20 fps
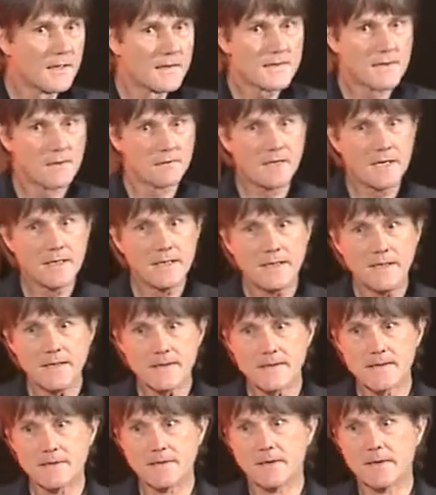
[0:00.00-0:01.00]
So getting
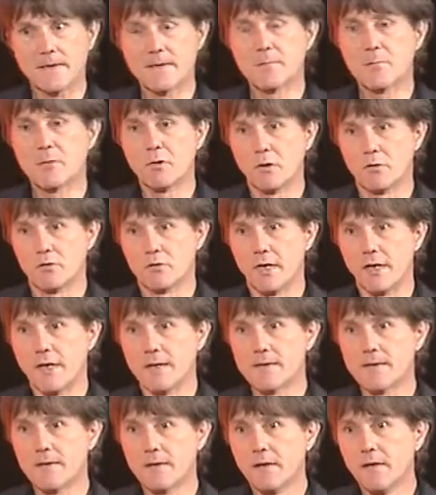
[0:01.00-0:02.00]
into this
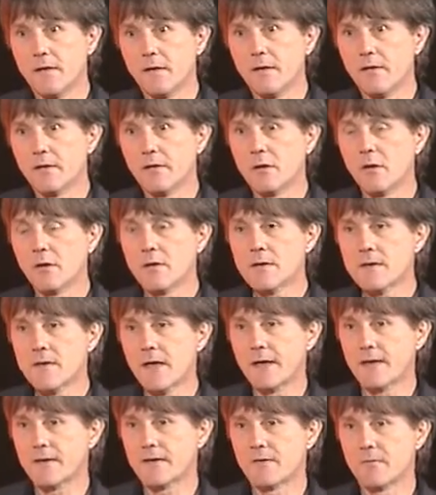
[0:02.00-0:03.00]
project, the
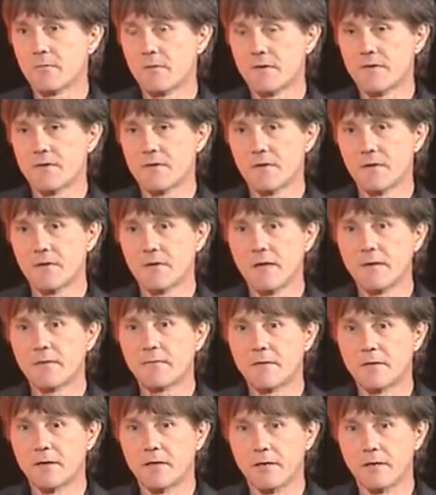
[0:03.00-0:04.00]
context was Southern
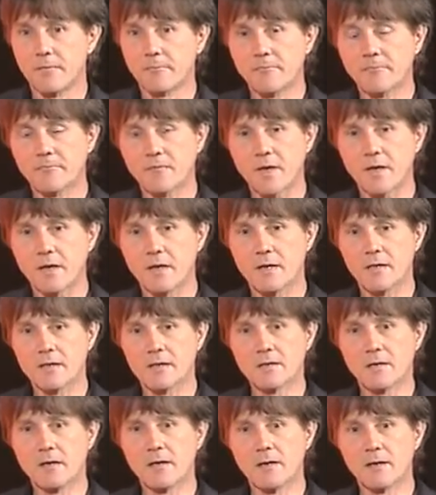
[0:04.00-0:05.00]
Africa,
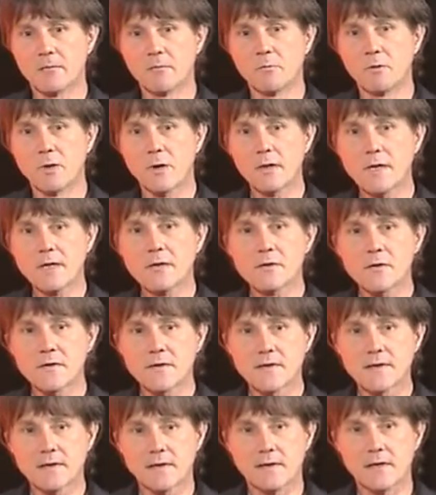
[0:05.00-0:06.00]
and we got
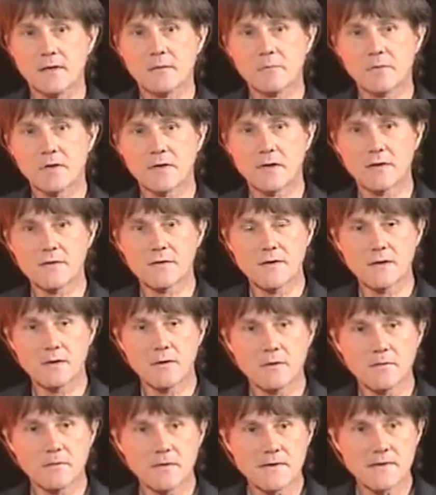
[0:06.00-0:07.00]
interested in it because the
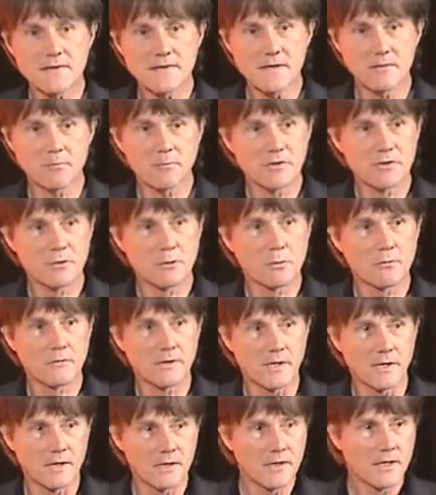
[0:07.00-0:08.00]
University of
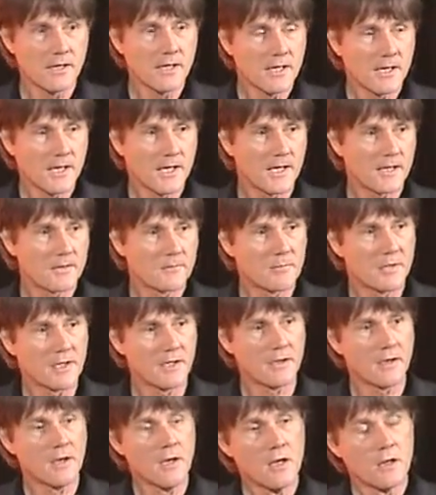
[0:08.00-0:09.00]
Pretoria had
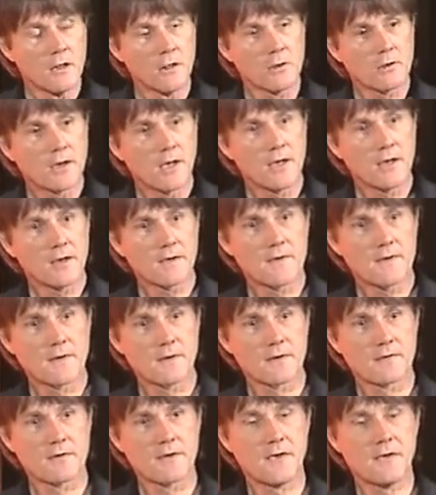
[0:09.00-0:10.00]
been looking at
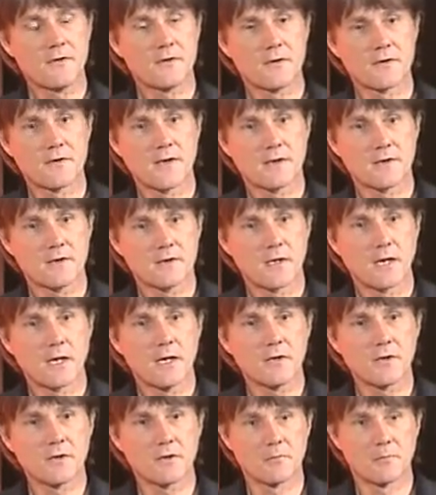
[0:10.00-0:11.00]
a teacher's
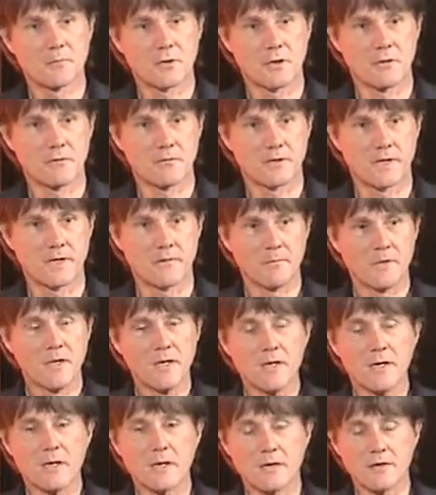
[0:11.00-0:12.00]
education program
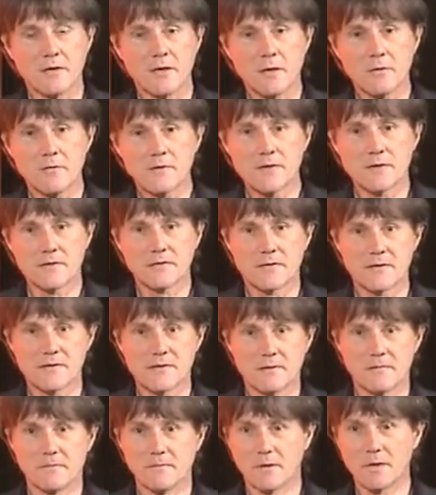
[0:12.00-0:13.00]
and noted
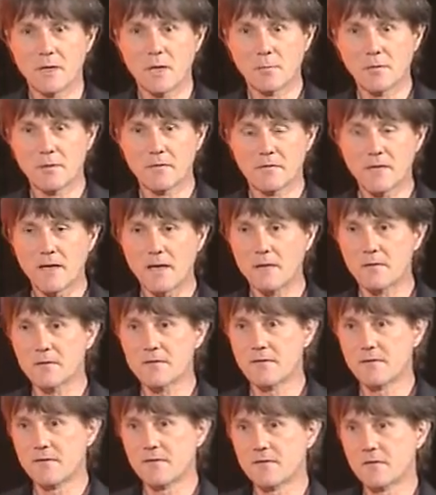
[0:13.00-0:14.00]
that of a couple of
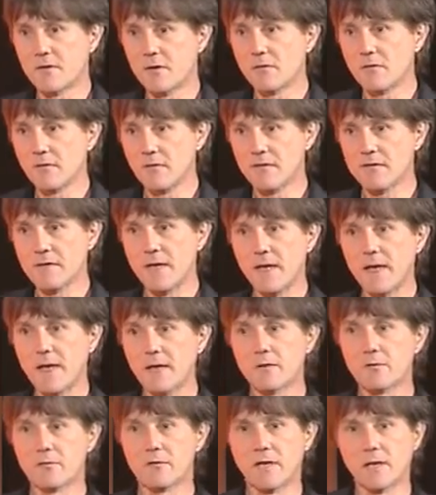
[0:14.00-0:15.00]
thousand students they
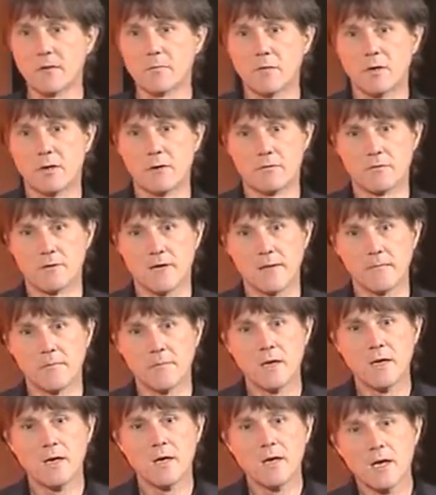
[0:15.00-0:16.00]
had on that program,
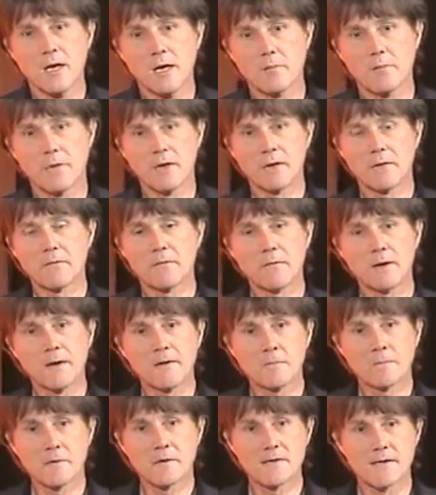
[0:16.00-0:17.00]
about
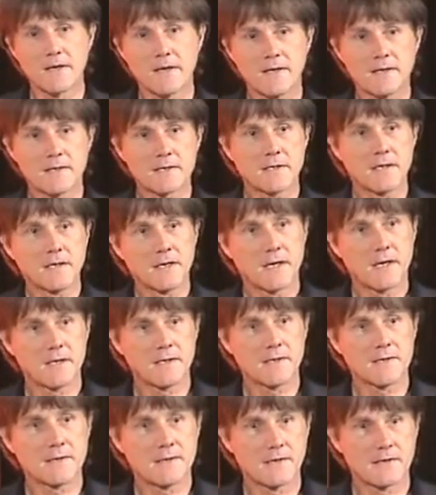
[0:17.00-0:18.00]
5%
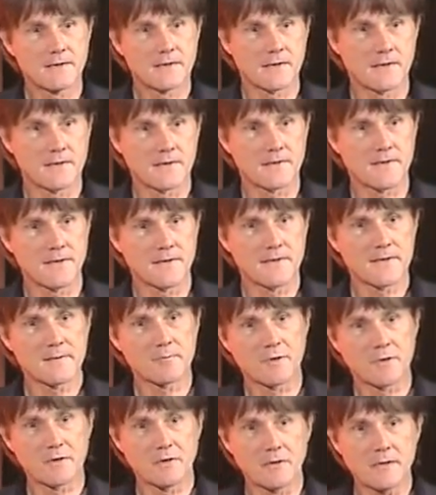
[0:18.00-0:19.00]
had internet access,
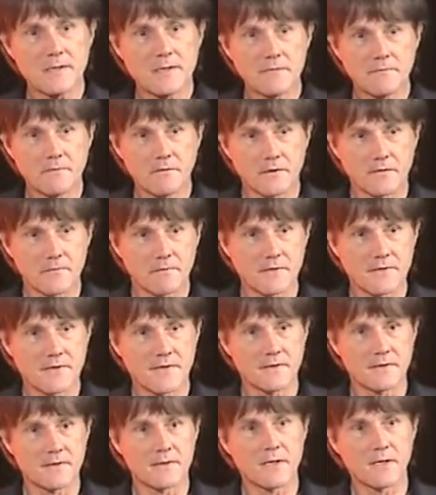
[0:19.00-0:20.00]
but
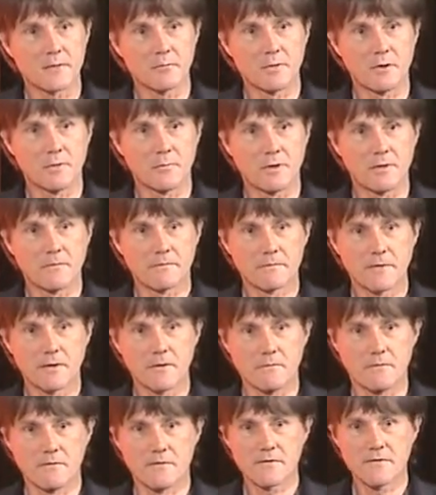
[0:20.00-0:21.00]
95% had mobile
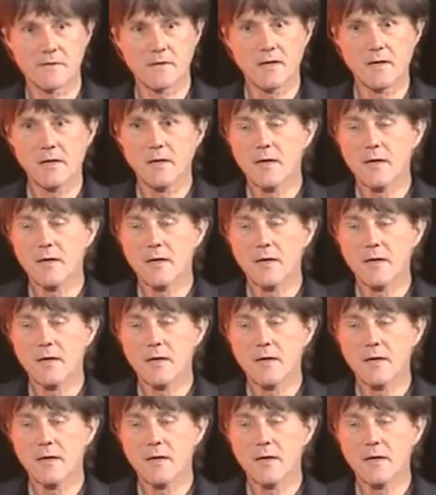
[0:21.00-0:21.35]
phones.